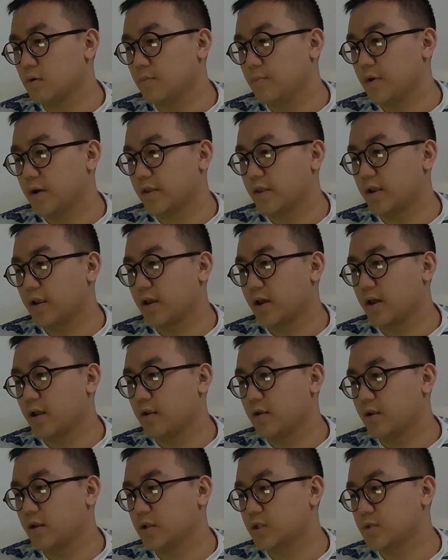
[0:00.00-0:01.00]
But then again,
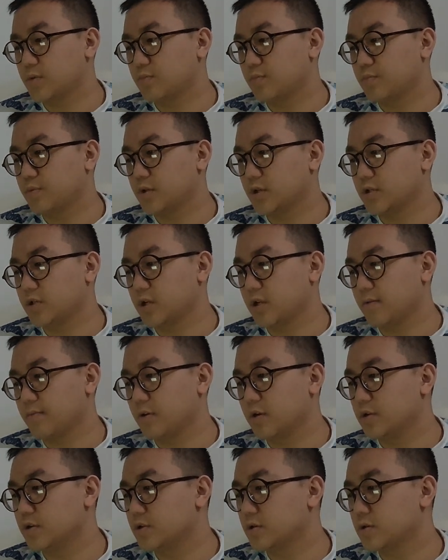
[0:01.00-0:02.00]
it's just an
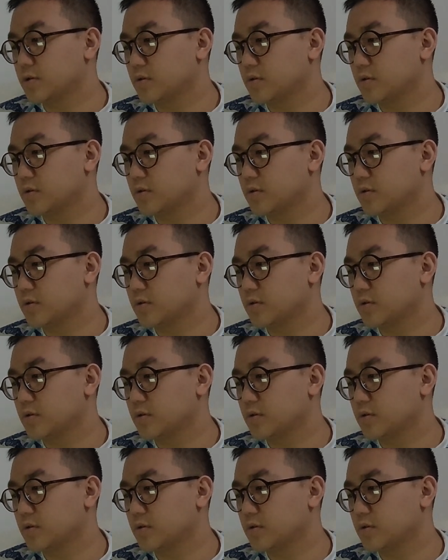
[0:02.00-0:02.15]
image.